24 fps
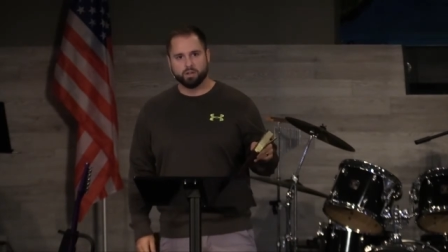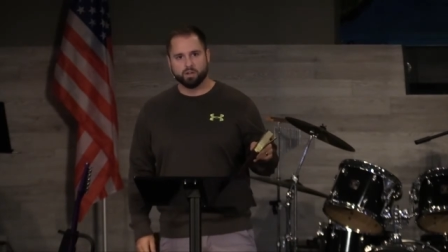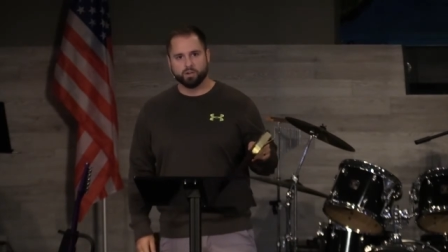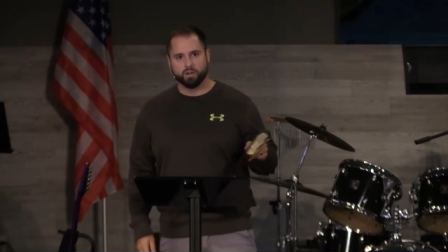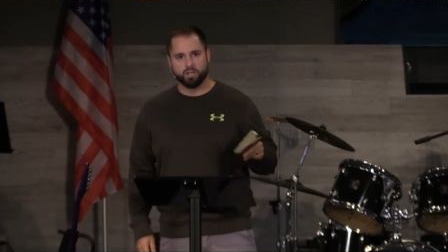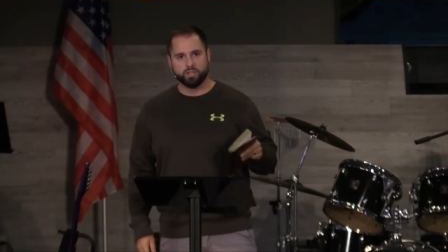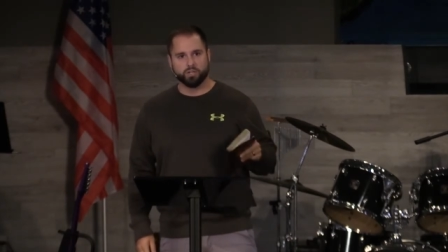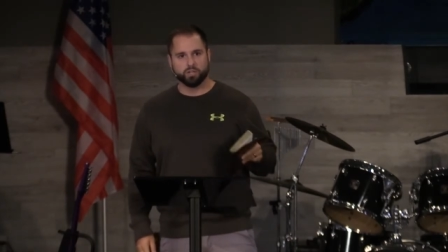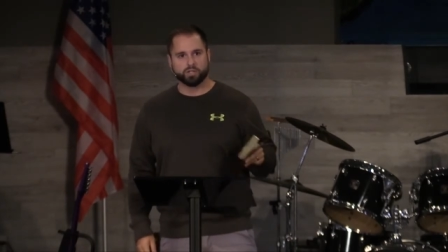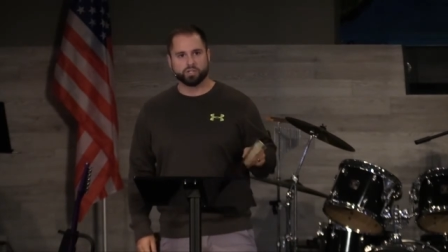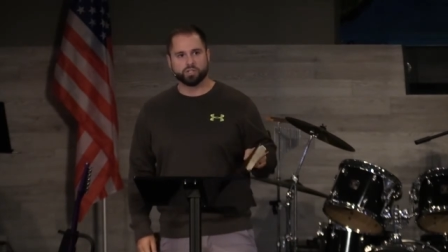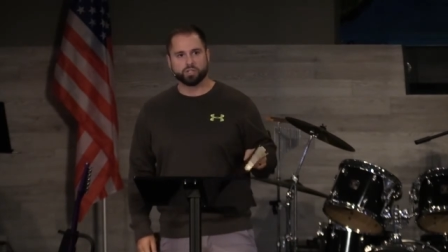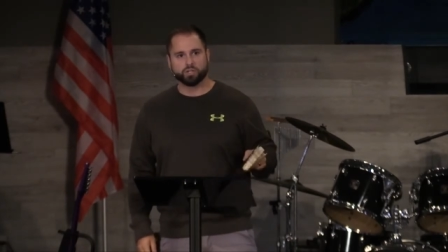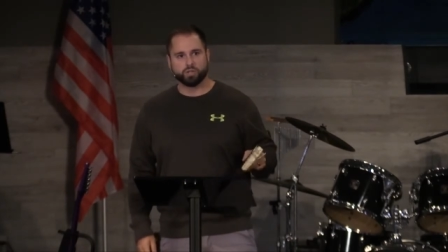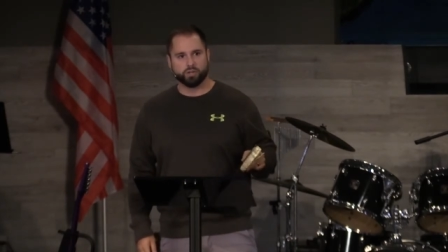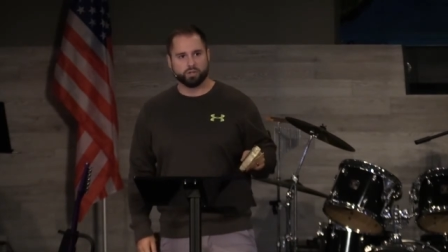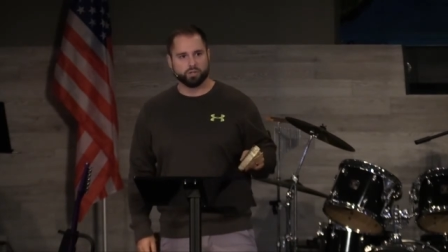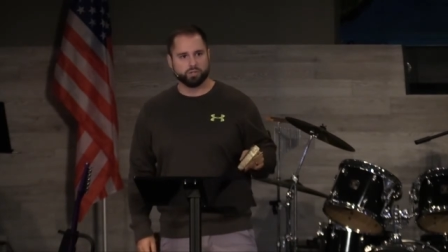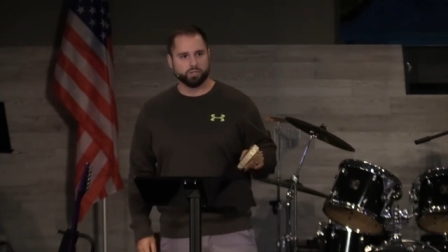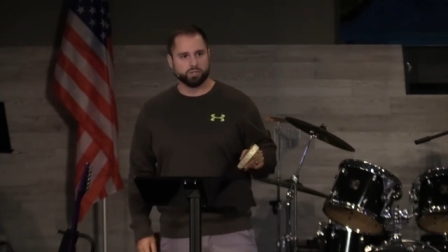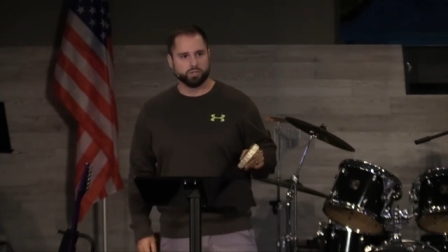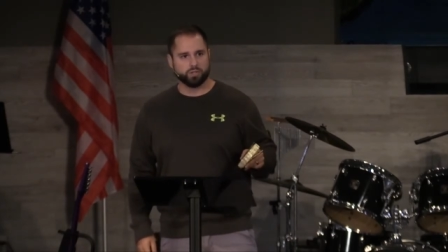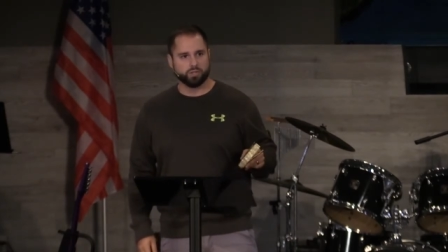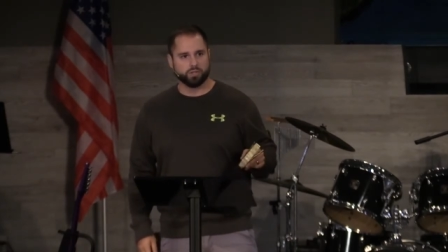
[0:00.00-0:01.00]
or in your
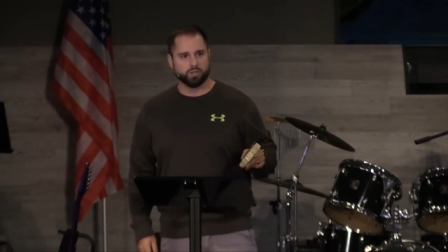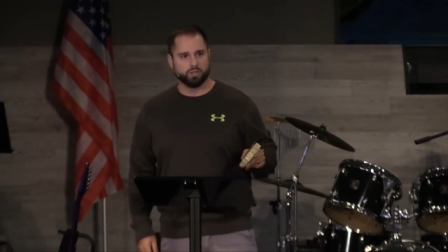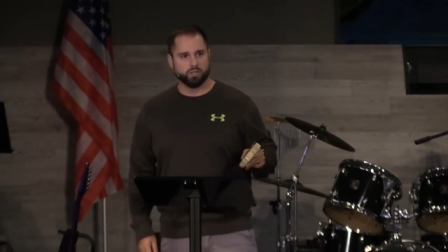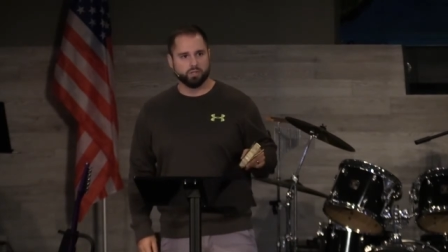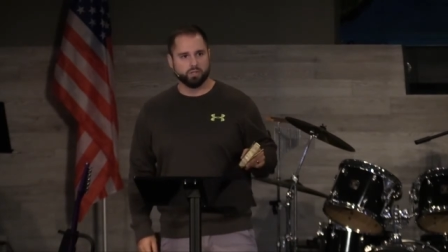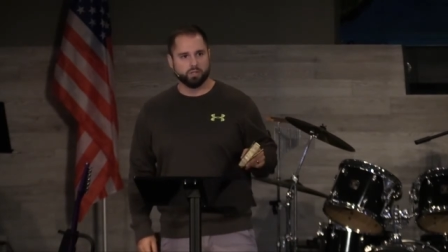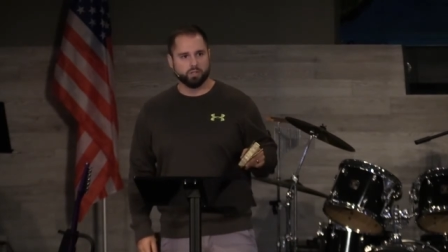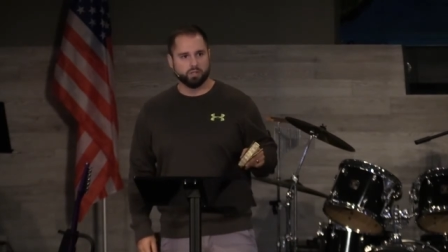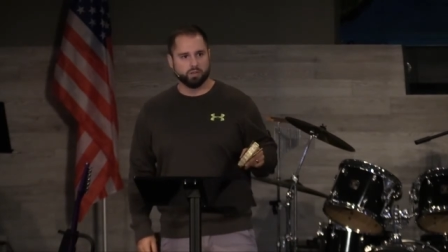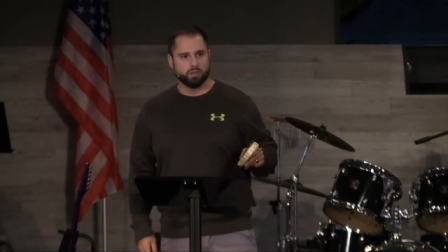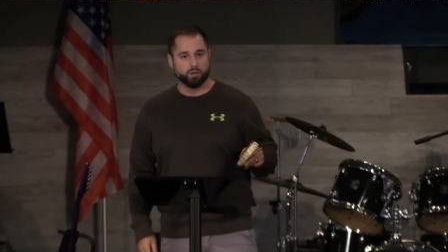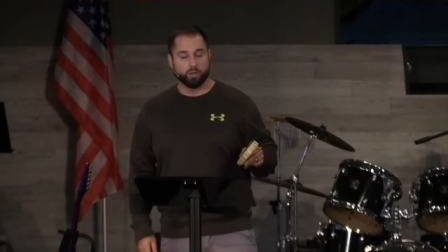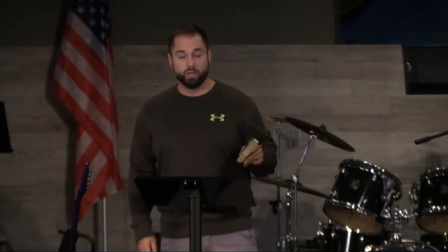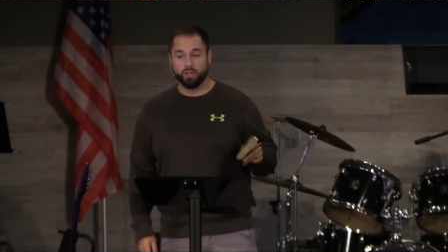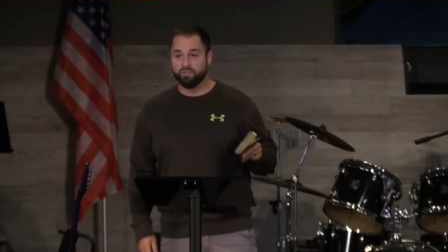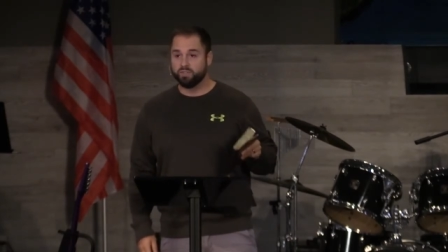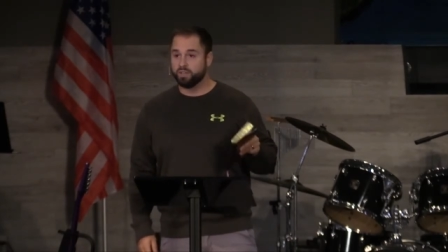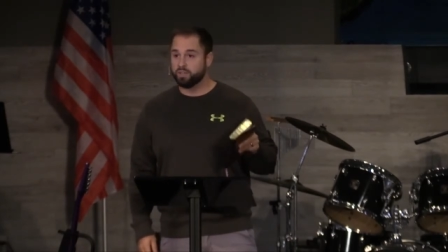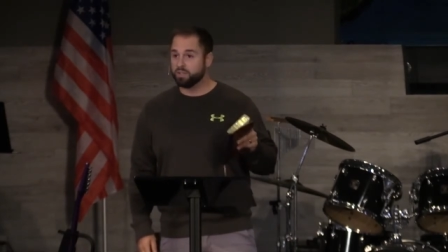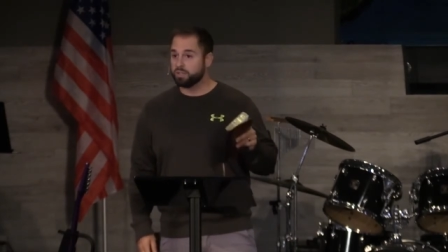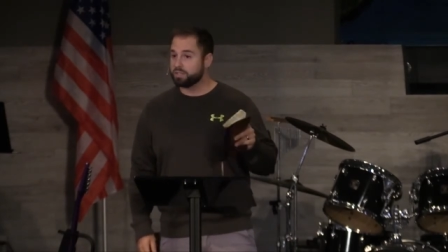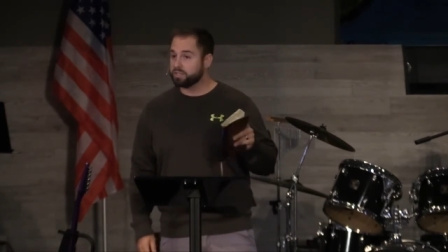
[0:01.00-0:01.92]
church, or even